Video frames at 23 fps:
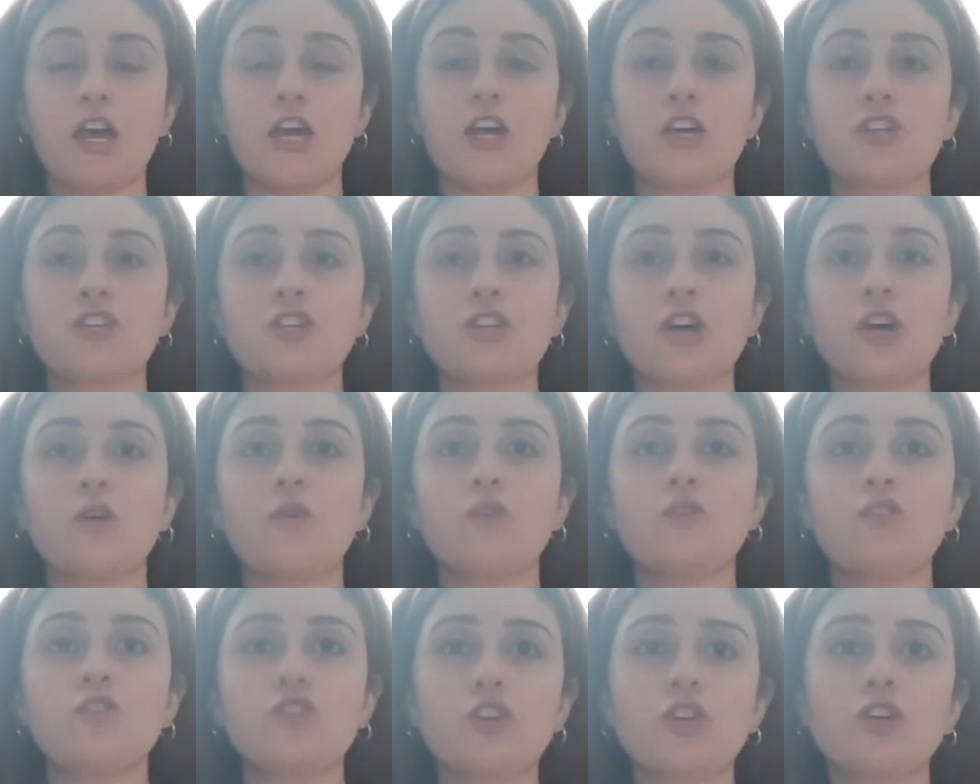So
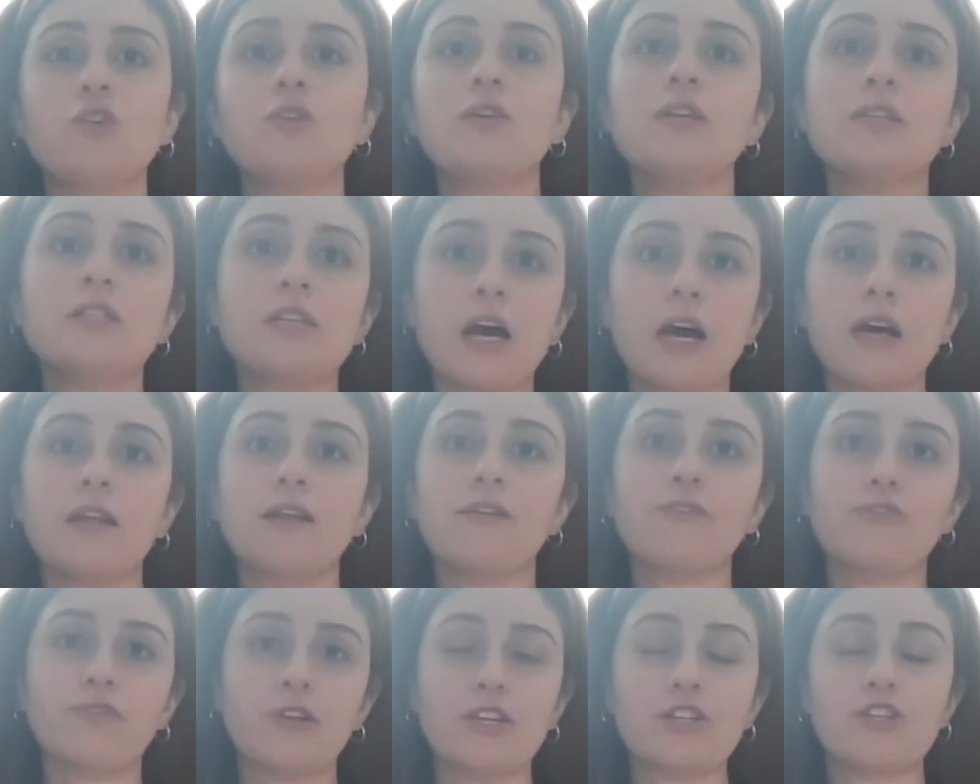do a ton of
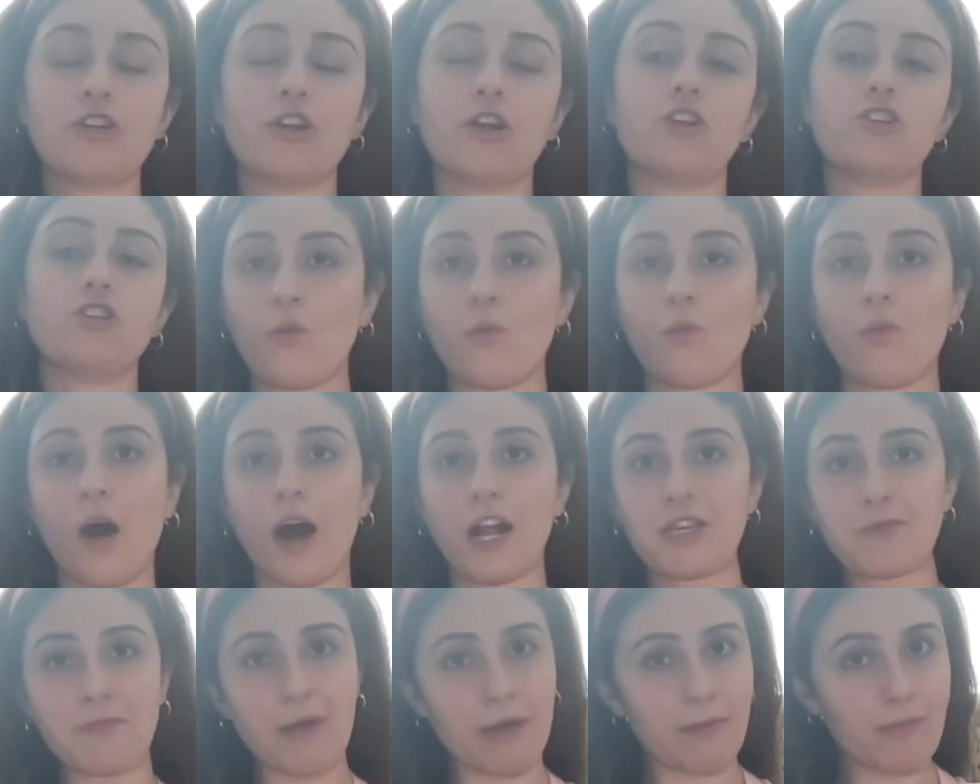research.
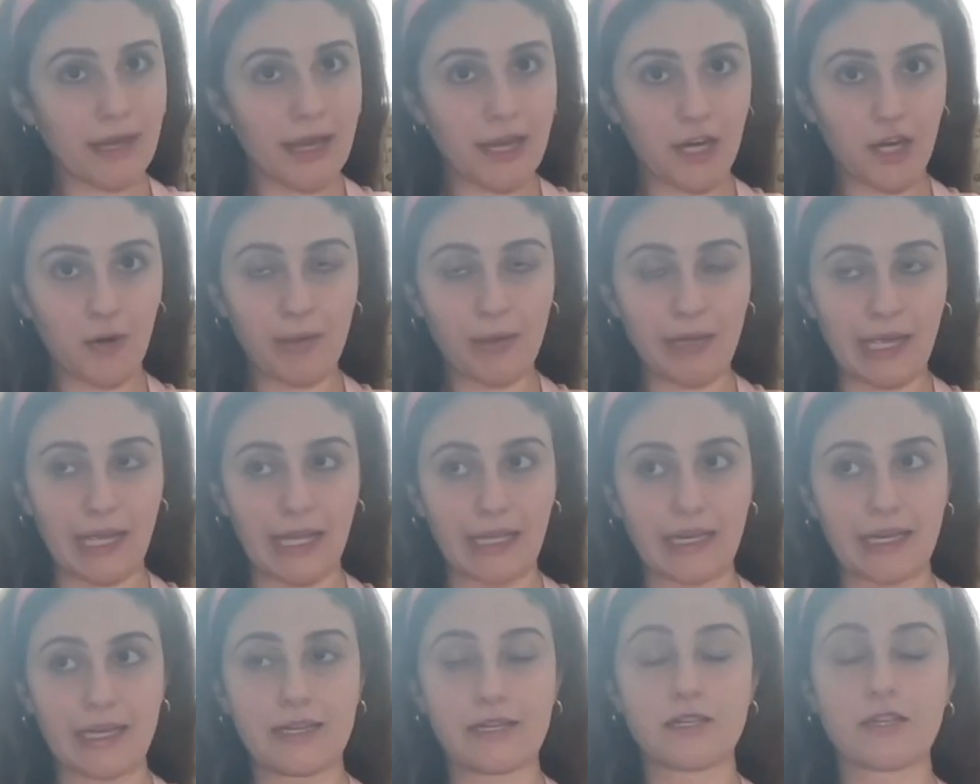Watch my beginner
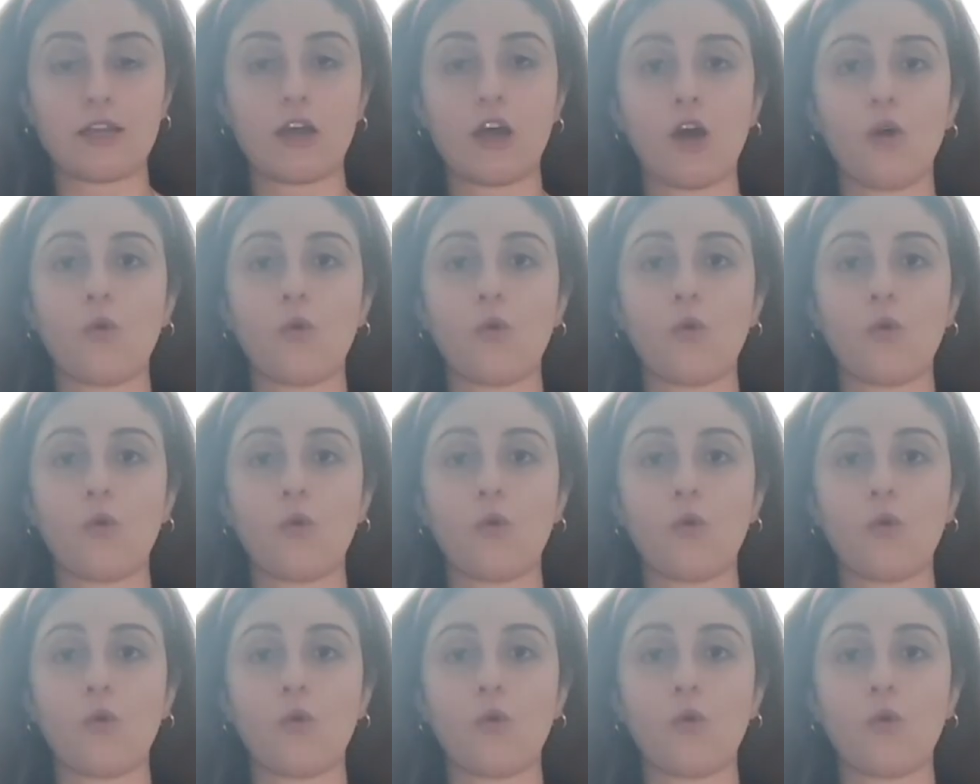playlist.